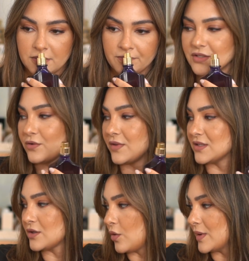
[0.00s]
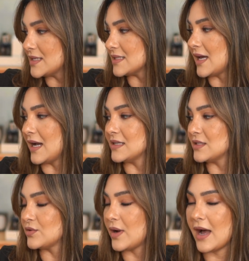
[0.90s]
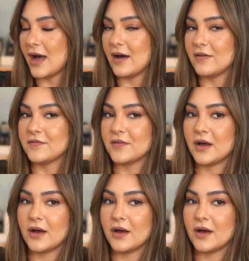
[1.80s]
So that's always nice to have